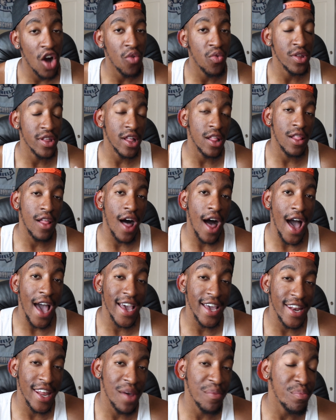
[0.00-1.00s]
with Cly
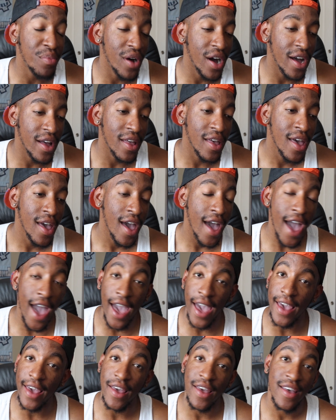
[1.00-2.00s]
in it. But,
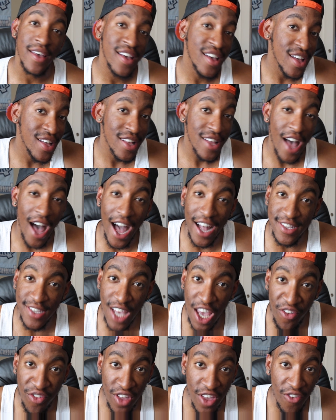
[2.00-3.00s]
hey, I
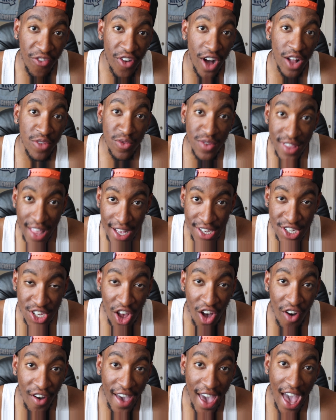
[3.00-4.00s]
definitely fucked with that
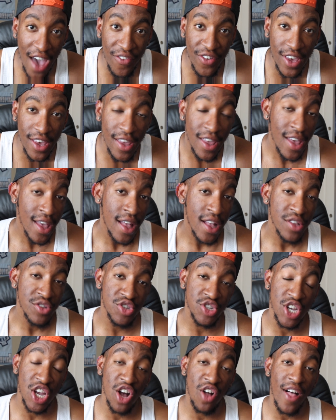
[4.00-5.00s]
song. Heavy,
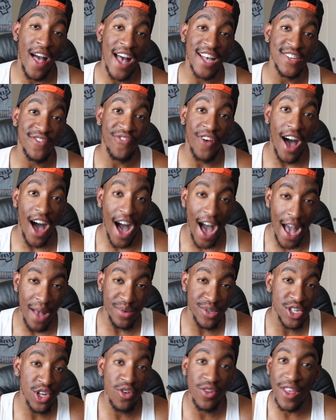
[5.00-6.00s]
chill-ass
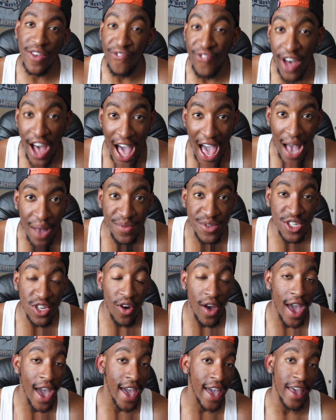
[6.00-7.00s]
vibe, soothing vibe.
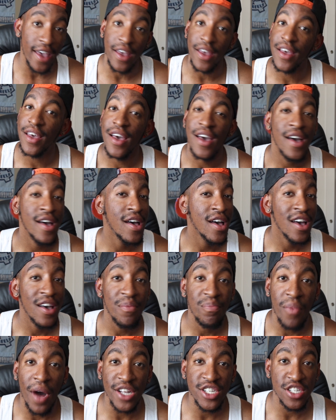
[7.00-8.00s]
So, hey.
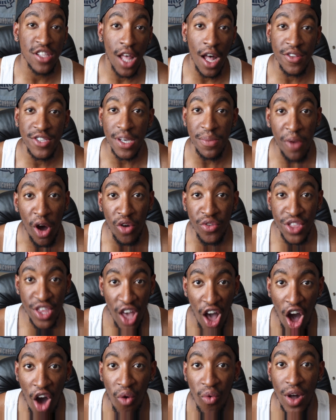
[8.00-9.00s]
Much love to both
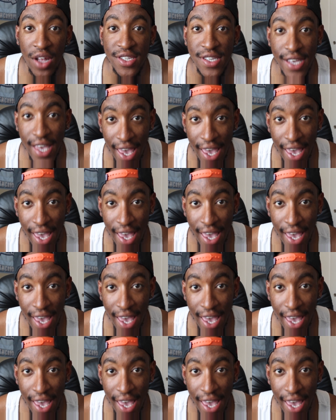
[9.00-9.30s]
y'all once